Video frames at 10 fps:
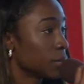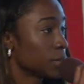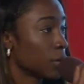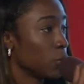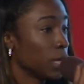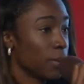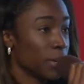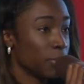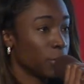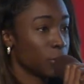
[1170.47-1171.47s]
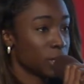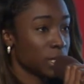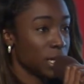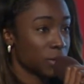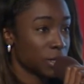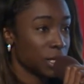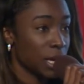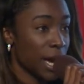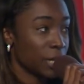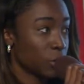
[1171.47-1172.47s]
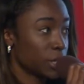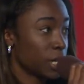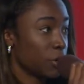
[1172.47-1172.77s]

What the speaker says: Sometimes we let people use the TLC address.